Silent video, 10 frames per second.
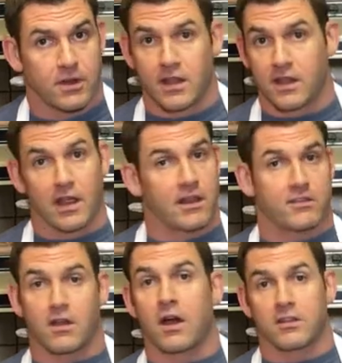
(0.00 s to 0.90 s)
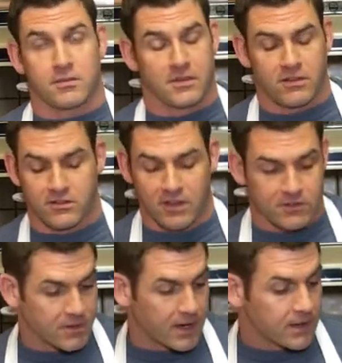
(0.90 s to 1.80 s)
and it's awesome. It just
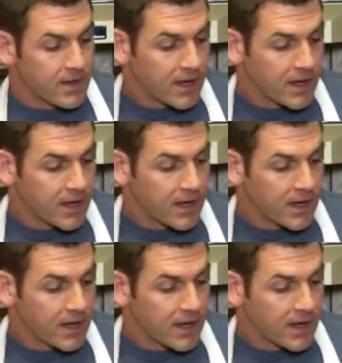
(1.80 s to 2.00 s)
tastes great.